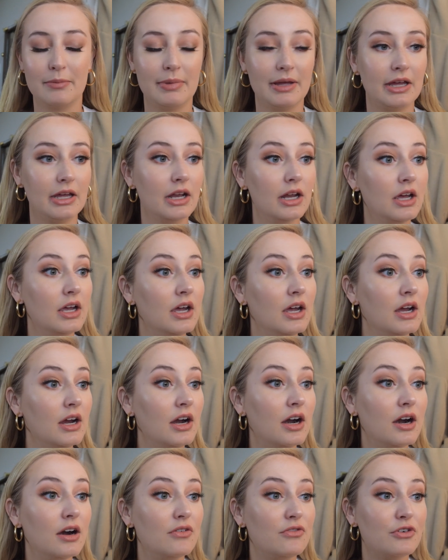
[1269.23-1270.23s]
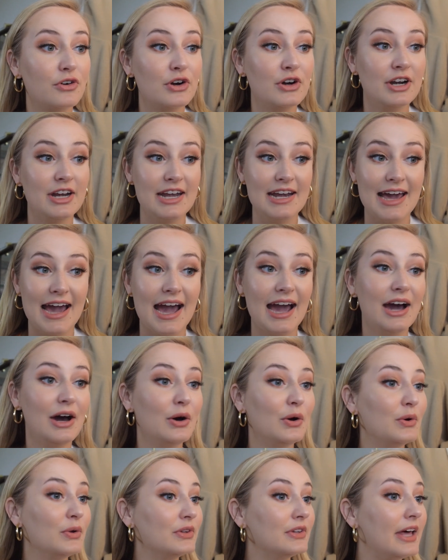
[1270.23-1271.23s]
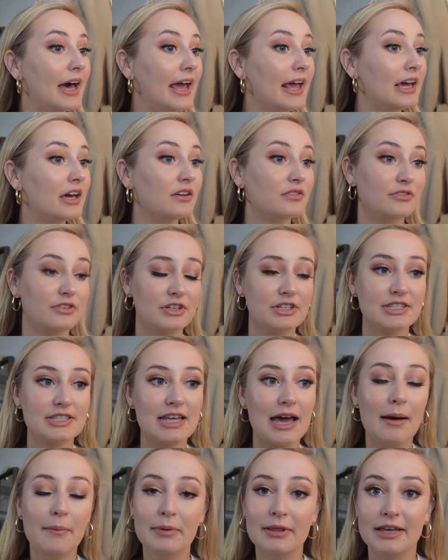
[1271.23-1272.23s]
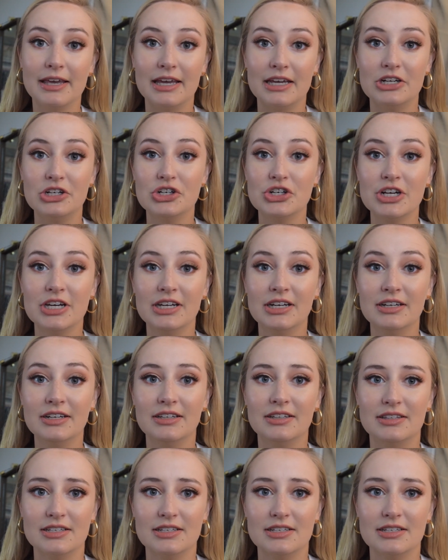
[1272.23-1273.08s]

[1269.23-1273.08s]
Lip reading: But for now, like, first application,